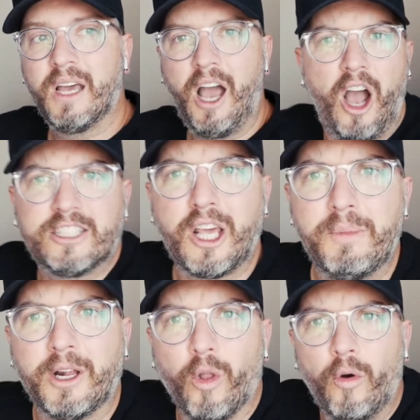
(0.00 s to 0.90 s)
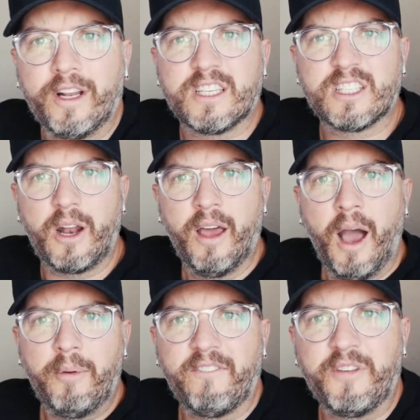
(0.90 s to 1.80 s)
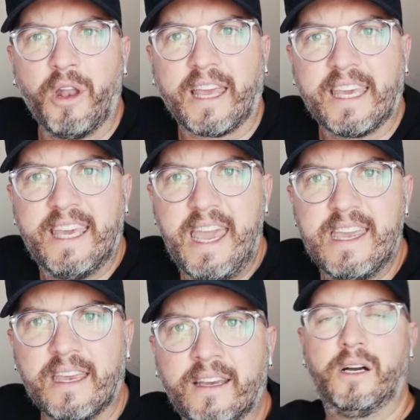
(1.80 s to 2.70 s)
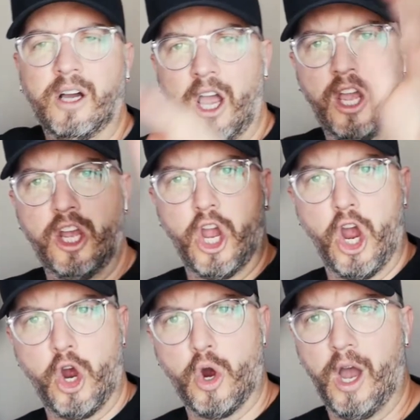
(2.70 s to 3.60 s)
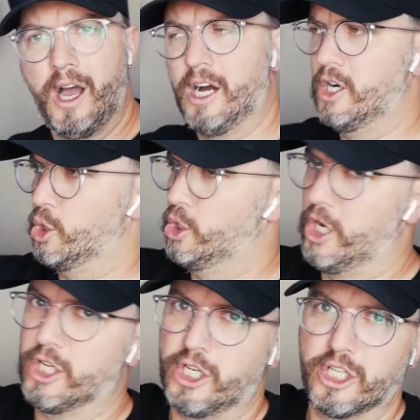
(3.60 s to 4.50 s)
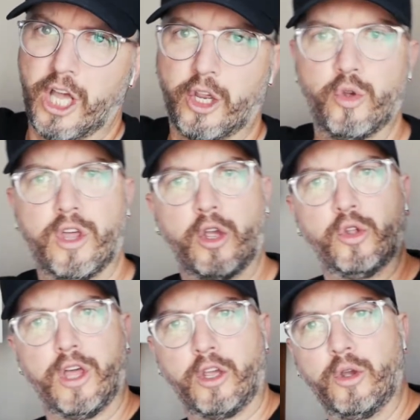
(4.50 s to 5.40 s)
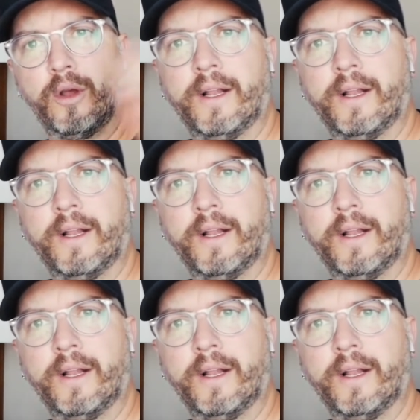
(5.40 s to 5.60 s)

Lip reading: Oh, it's going to be glorious. I'm going to feel like a king. Oh, hey, ho, oh, yes, thank you.